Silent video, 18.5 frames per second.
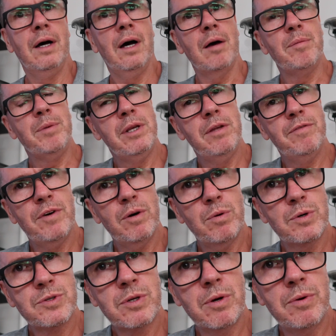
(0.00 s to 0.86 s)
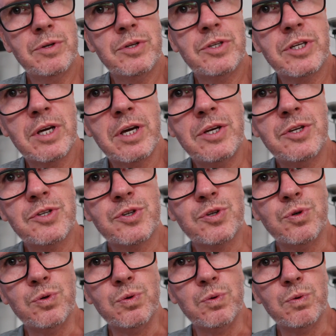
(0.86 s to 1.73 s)
I mean, if I was going to change
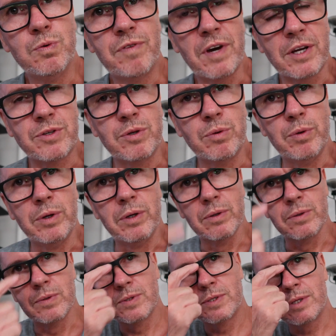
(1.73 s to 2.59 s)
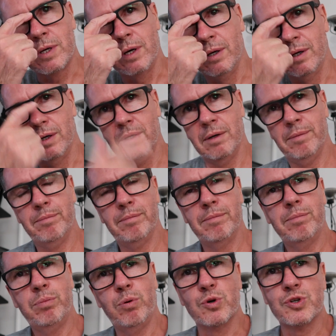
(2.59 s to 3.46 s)
to factory wheels,
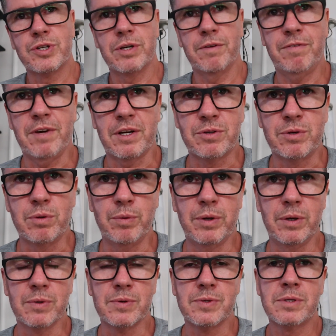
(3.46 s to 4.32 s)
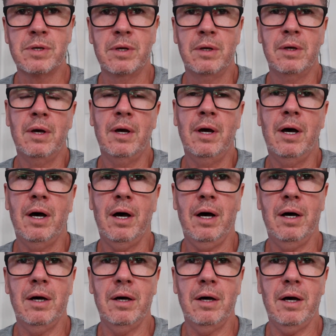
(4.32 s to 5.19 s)
Porsche factory wheels,
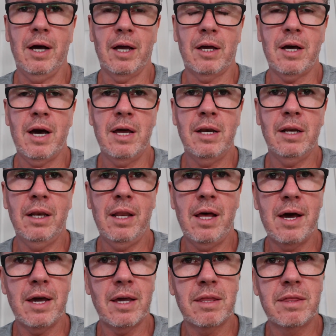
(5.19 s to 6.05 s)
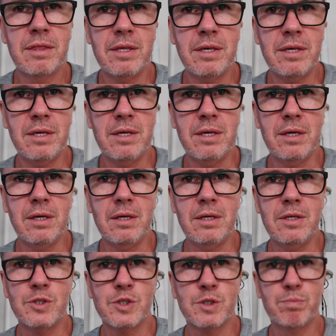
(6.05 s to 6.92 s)
I kind of like
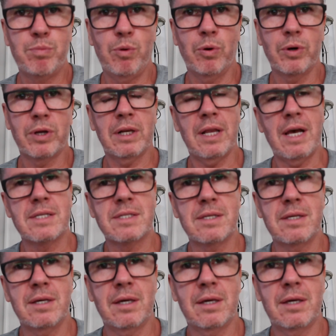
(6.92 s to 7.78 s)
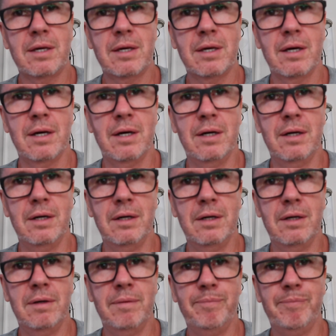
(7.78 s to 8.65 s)
the Sport Classic,
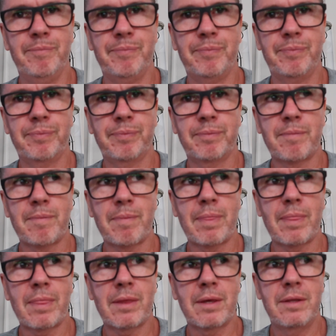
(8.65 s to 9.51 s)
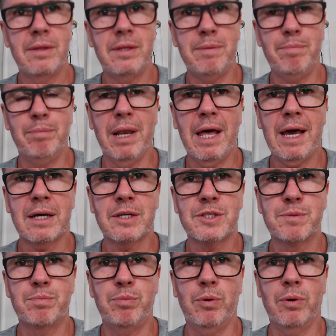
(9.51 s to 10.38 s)
the
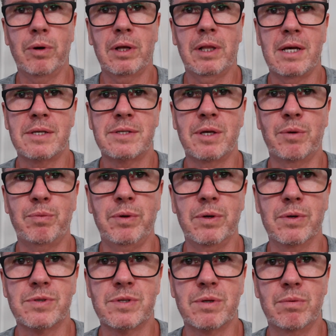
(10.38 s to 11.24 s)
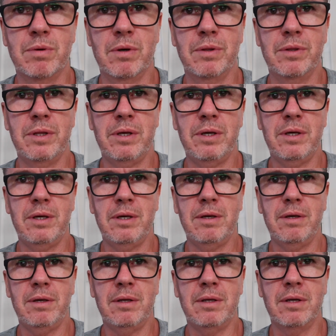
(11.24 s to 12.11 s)
black Sport Classic wheels that run
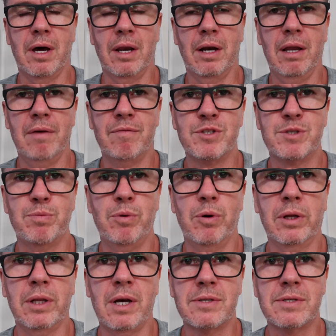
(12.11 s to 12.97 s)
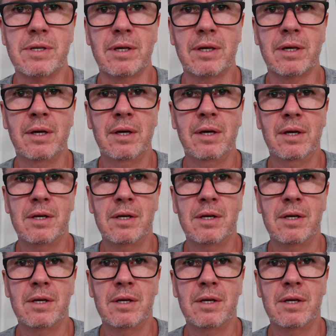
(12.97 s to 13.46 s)
the 911 Sport Classic.